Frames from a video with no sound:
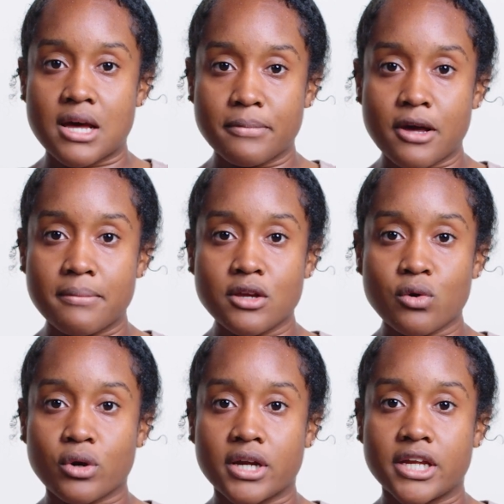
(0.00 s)
upcoming
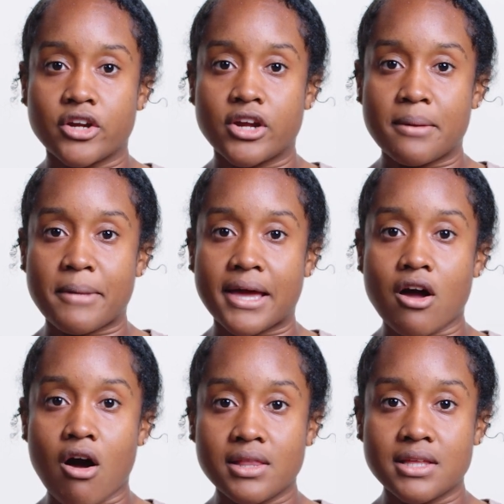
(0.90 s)
court hearing by
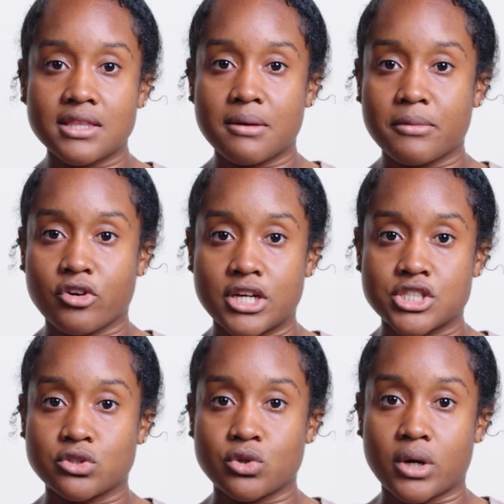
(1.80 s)
calling the
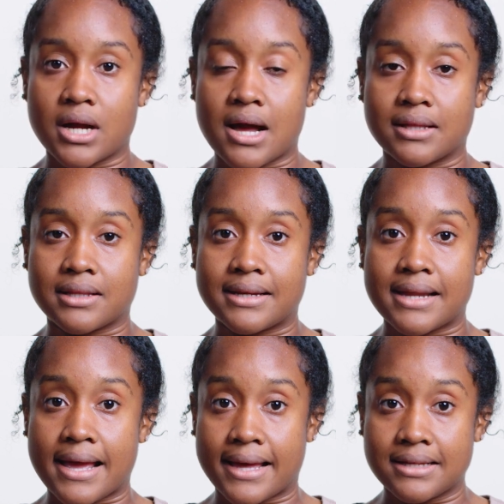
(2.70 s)
Immigration Court
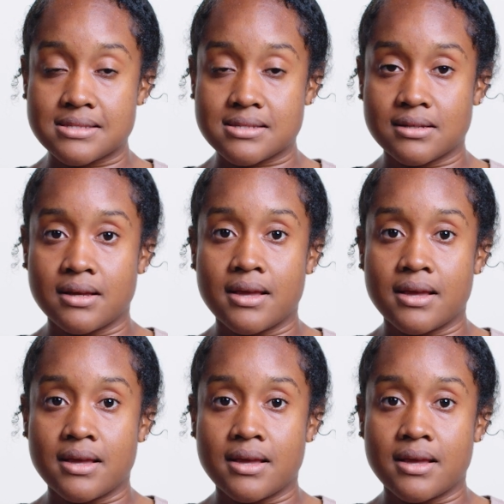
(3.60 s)
Hotline at